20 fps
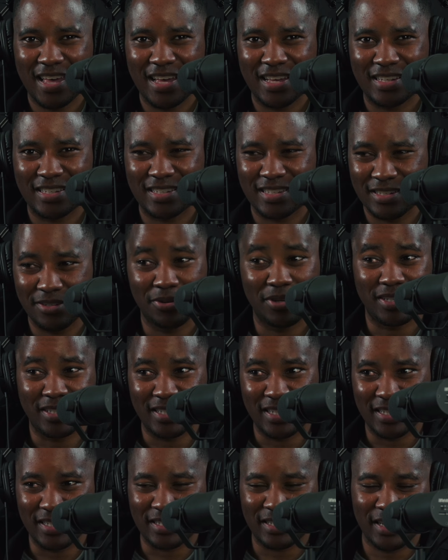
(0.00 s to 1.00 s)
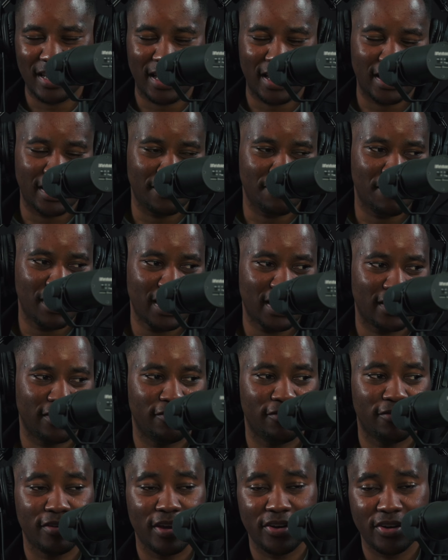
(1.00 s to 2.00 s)
still exist and make it
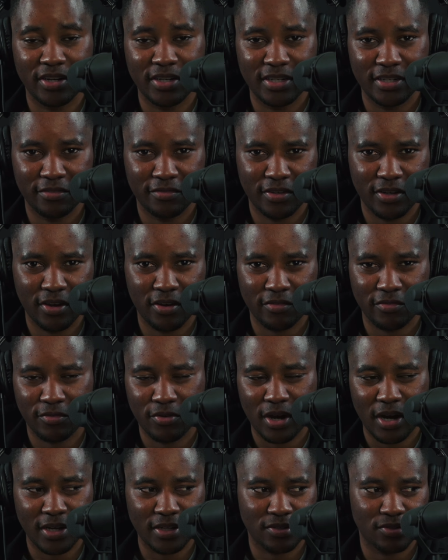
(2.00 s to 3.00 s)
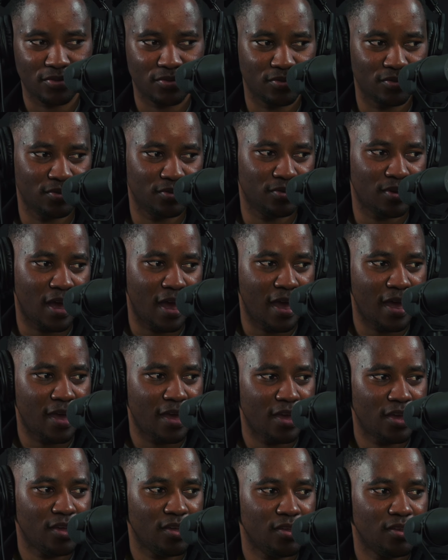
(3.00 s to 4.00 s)
very difficult for us to
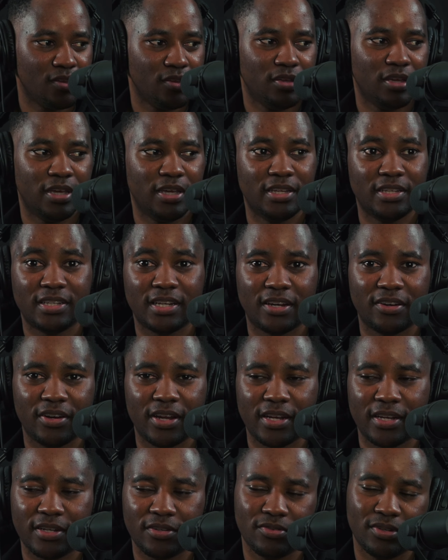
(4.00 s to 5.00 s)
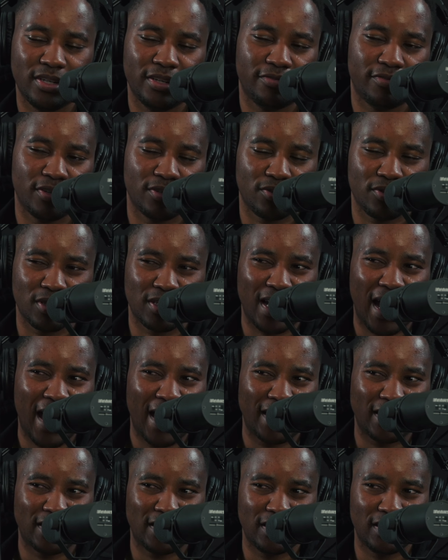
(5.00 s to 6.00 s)
integrate into different
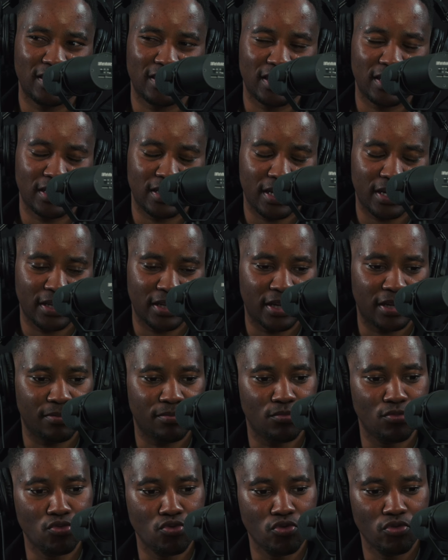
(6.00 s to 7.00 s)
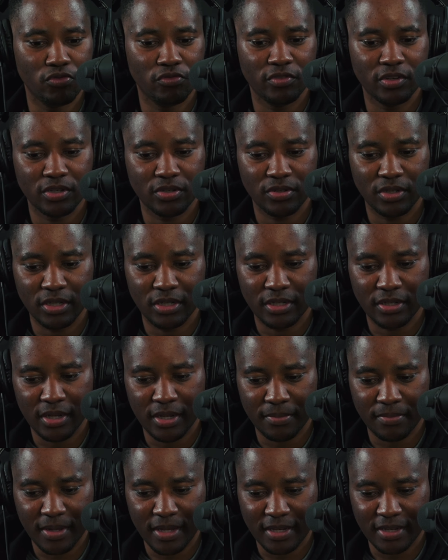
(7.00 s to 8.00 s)
societies and move into
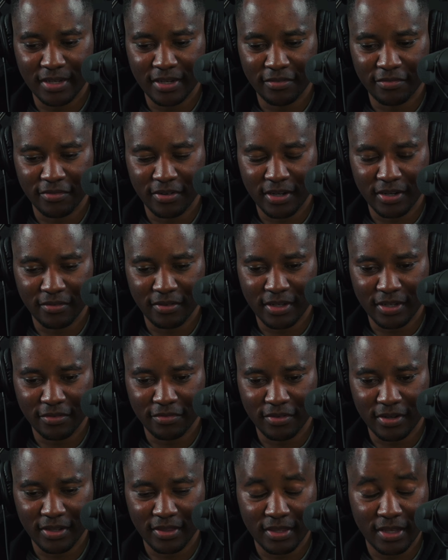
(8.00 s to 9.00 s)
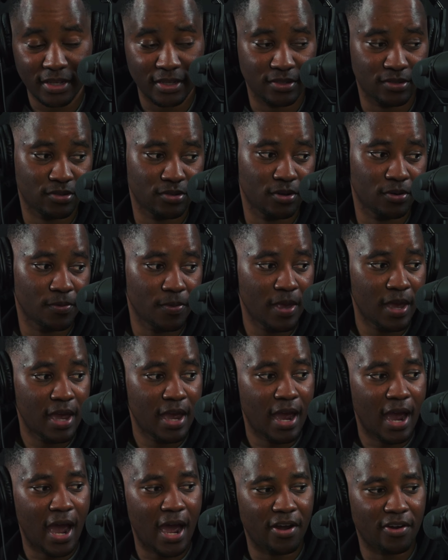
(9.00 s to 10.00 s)
and make different things. So
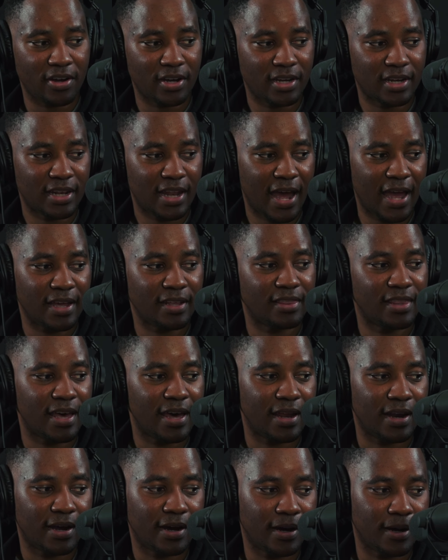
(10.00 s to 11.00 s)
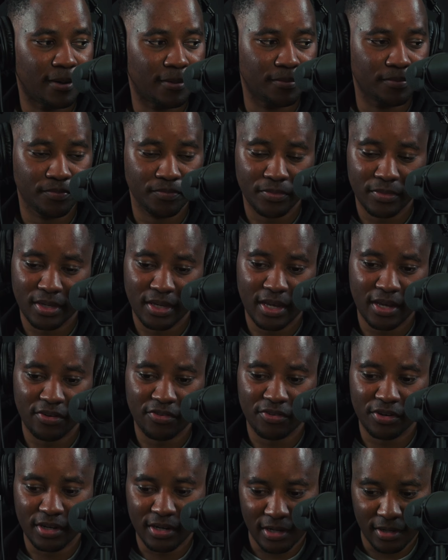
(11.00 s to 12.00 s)
I really like that
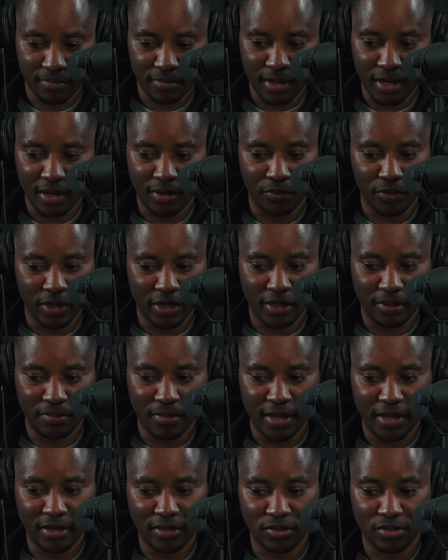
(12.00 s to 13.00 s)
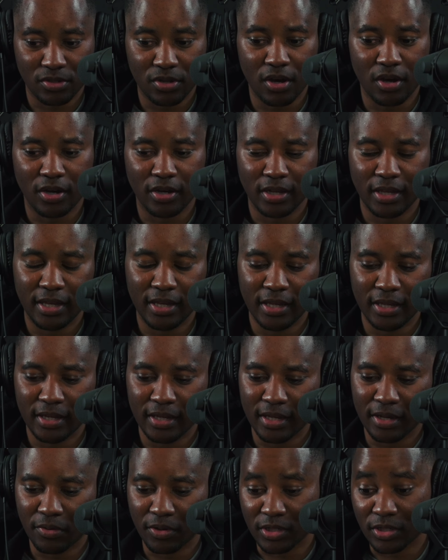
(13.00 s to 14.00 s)
Kendrick Lamar, when he made a song,
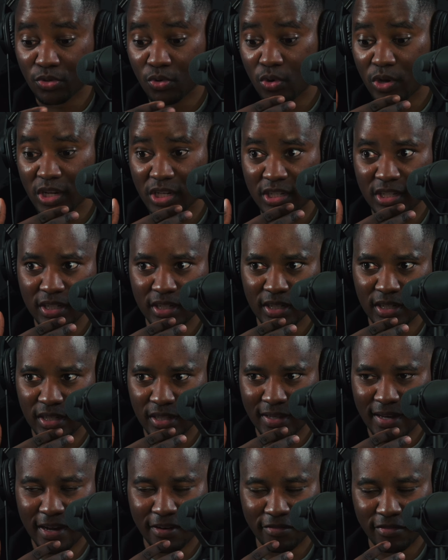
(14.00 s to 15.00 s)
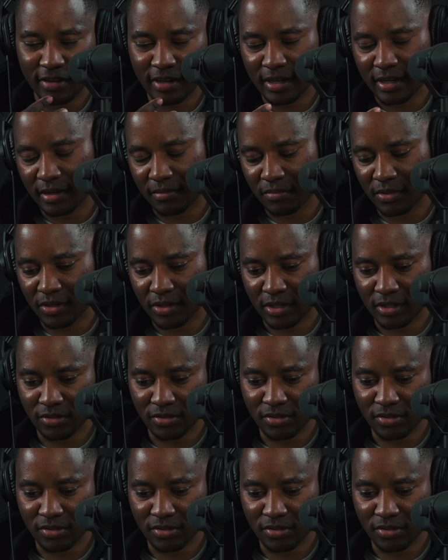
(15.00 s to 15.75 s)
he was questioning the African American